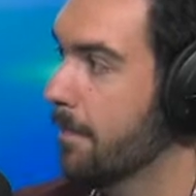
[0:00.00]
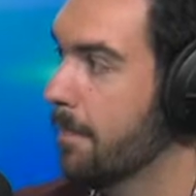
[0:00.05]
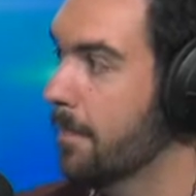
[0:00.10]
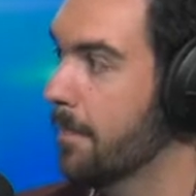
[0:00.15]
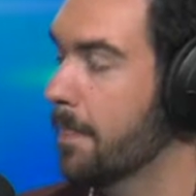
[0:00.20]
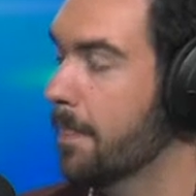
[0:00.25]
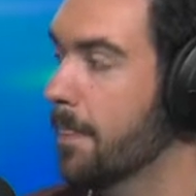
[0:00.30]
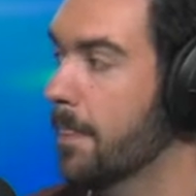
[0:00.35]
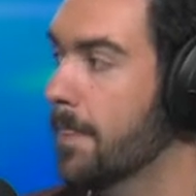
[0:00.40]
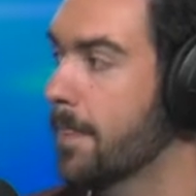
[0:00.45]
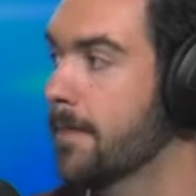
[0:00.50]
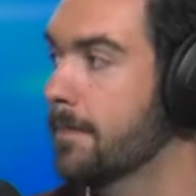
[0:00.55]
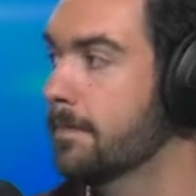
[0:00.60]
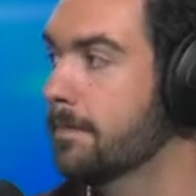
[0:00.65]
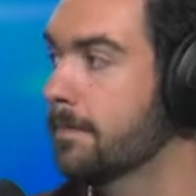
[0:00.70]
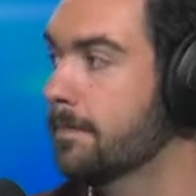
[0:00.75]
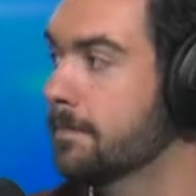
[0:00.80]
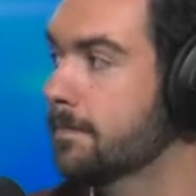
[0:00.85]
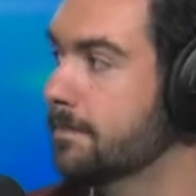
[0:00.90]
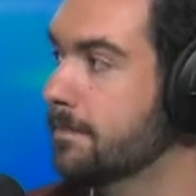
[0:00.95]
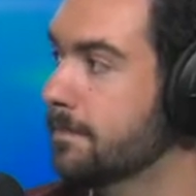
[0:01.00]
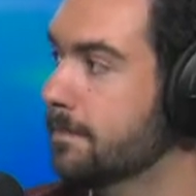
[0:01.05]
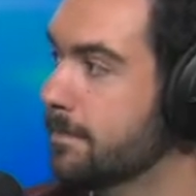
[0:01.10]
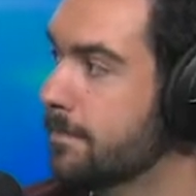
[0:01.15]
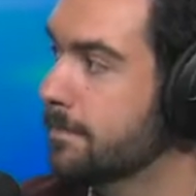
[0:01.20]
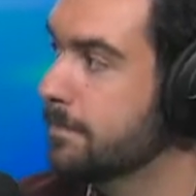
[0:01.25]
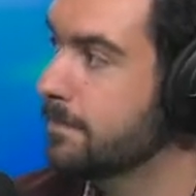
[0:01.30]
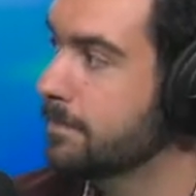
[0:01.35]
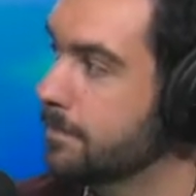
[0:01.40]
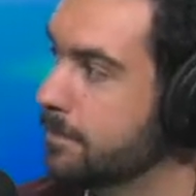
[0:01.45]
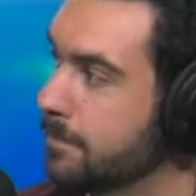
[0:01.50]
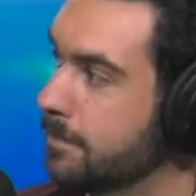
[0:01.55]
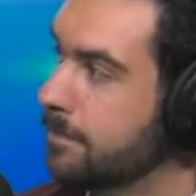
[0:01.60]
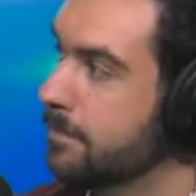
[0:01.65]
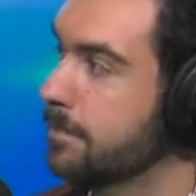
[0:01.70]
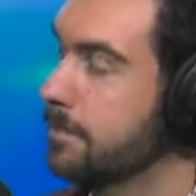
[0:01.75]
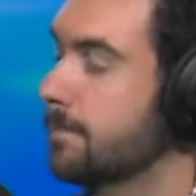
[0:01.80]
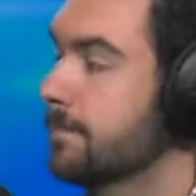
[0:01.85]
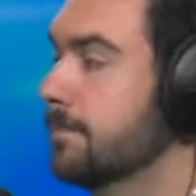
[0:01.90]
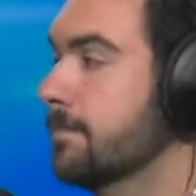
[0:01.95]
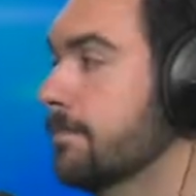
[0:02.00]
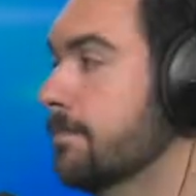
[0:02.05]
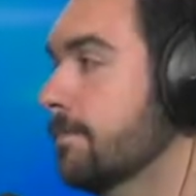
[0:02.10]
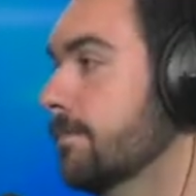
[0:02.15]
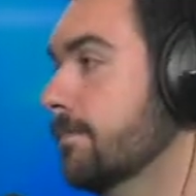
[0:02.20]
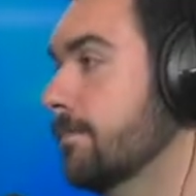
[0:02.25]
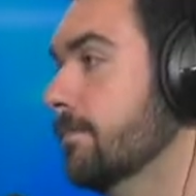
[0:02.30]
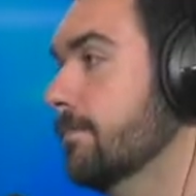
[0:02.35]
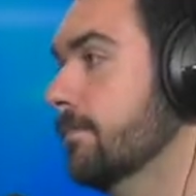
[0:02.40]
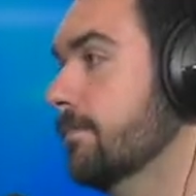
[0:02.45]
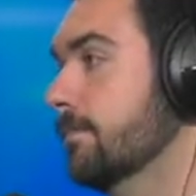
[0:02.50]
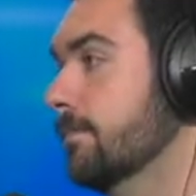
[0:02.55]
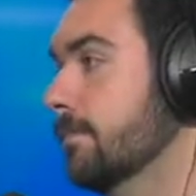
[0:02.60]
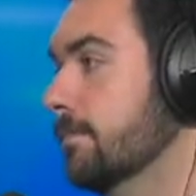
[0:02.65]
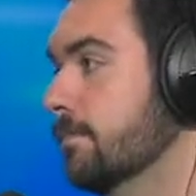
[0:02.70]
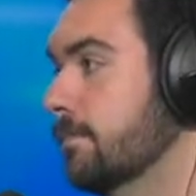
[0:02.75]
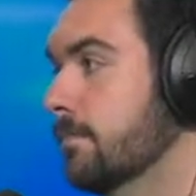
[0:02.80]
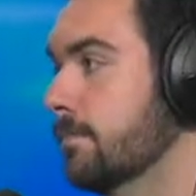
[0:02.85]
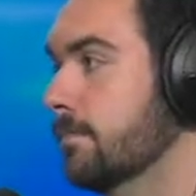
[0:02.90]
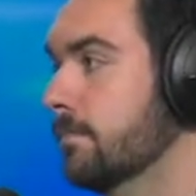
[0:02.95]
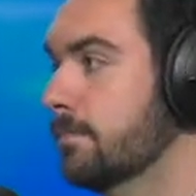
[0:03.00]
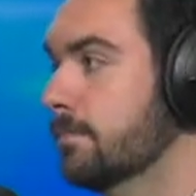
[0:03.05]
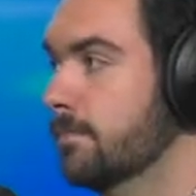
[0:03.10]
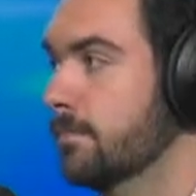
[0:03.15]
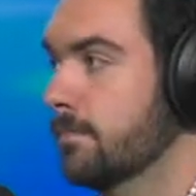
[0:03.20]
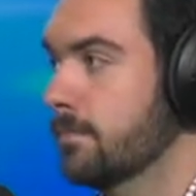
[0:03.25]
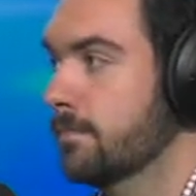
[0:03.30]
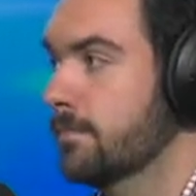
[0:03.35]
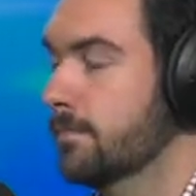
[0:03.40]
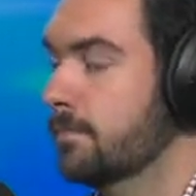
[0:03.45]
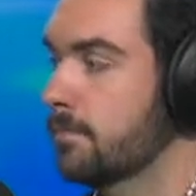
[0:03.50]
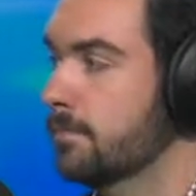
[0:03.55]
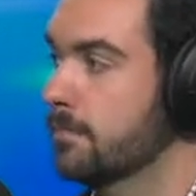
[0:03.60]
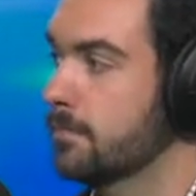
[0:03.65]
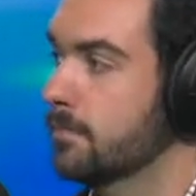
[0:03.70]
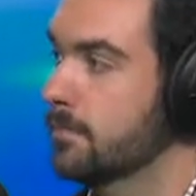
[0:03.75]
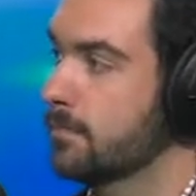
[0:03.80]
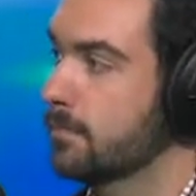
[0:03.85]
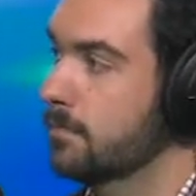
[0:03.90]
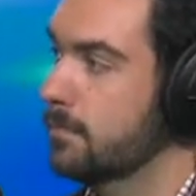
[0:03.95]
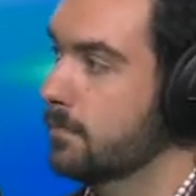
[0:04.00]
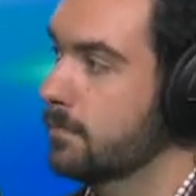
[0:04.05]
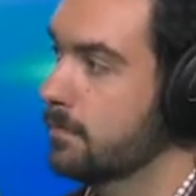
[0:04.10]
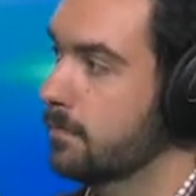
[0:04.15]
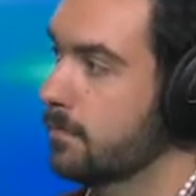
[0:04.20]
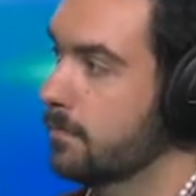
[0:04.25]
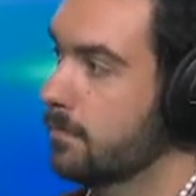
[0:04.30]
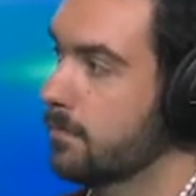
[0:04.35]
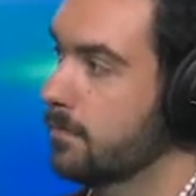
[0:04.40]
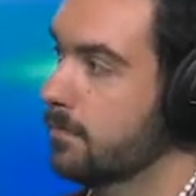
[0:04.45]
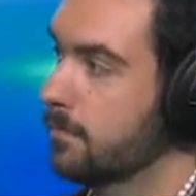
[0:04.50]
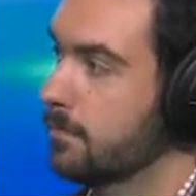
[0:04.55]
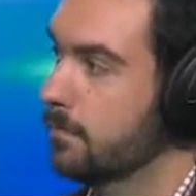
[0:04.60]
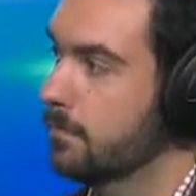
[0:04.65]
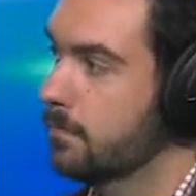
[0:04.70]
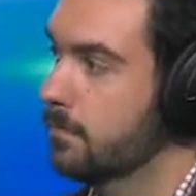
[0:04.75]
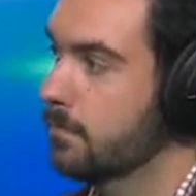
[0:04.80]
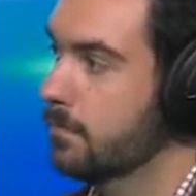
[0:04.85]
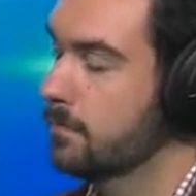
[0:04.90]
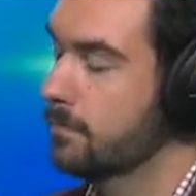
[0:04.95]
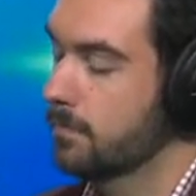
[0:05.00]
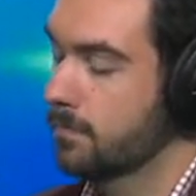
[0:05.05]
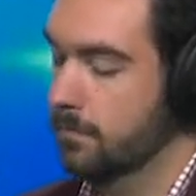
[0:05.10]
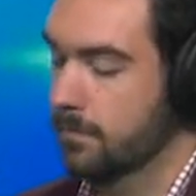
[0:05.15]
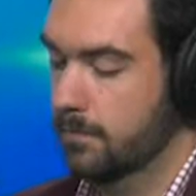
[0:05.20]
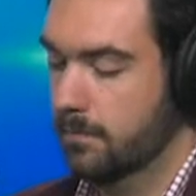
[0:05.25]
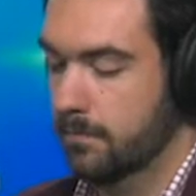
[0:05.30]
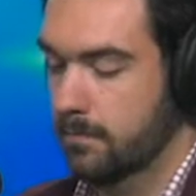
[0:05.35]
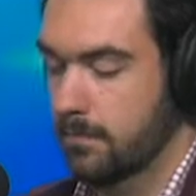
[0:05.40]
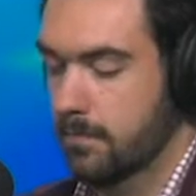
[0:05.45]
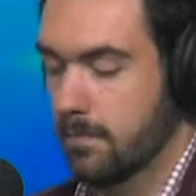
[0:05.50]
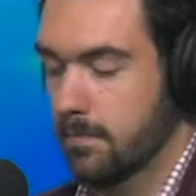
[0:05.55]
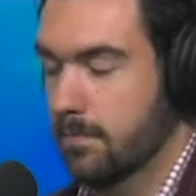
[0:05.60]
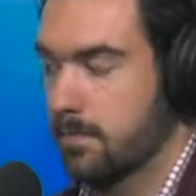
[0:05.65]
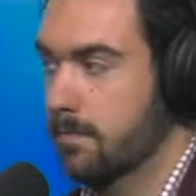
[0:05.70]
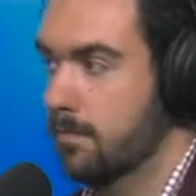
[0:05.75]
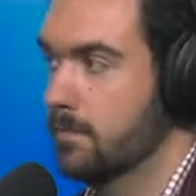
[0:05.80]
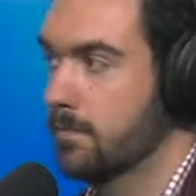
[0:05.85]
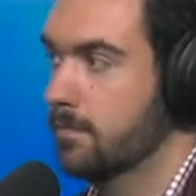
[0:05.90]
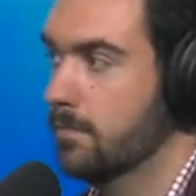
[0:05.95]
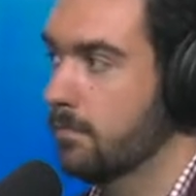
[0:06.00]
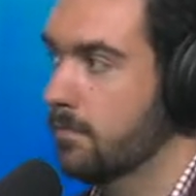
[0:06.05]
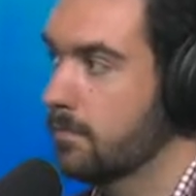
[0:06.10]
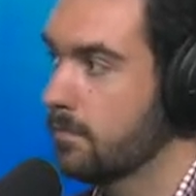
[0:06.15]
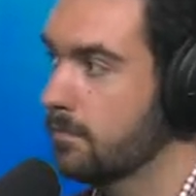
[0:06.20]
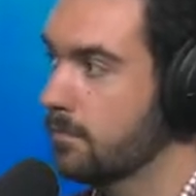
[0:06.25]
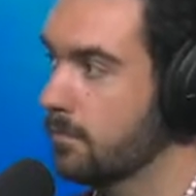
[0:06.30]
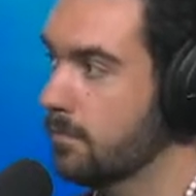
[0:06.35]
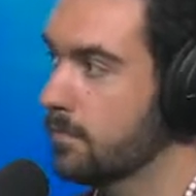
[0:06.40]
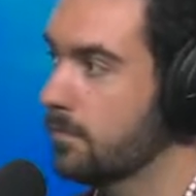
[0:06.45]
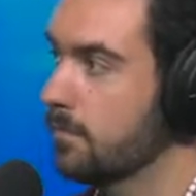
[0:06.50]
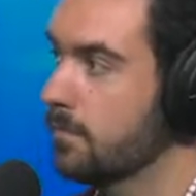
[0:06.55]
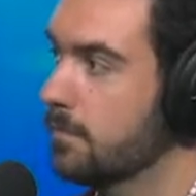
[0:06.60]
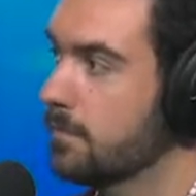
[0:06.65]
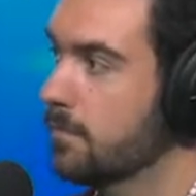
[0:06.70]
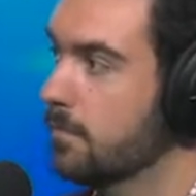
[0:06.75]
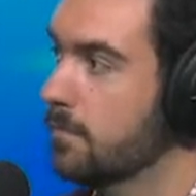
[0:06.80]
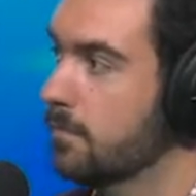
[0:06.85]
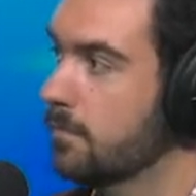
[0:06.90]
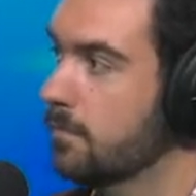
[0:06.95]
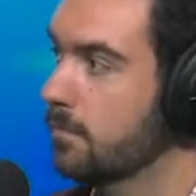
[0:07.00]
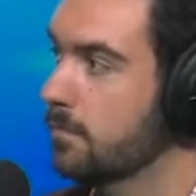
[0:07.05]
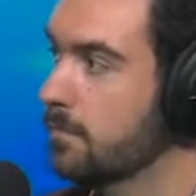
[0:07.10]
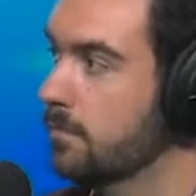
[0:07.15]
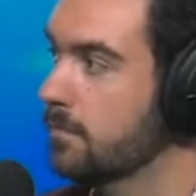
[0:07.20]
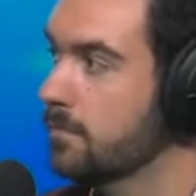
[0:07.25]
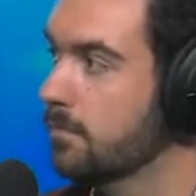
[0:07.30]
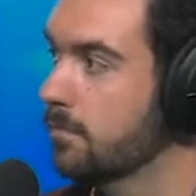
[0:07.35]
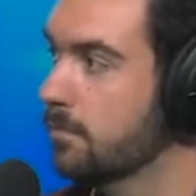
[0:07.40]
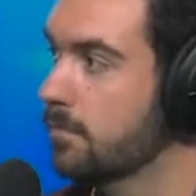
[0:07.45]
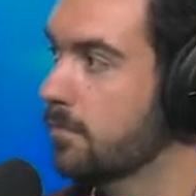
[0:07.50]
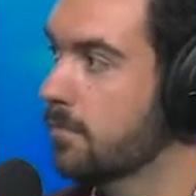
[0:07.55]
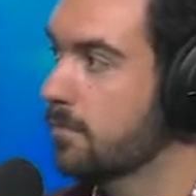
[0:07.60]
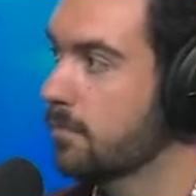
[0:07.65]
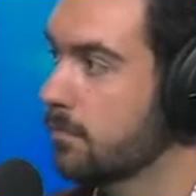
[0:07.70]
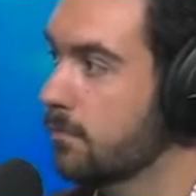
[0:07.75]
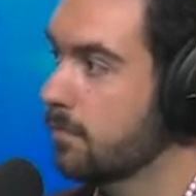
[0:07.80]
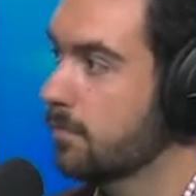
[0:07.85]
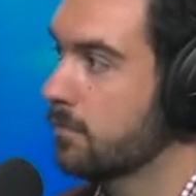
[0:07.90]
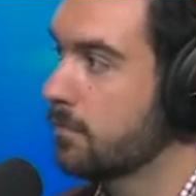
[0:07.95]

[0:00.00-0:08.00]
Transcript: This person isn't speaking.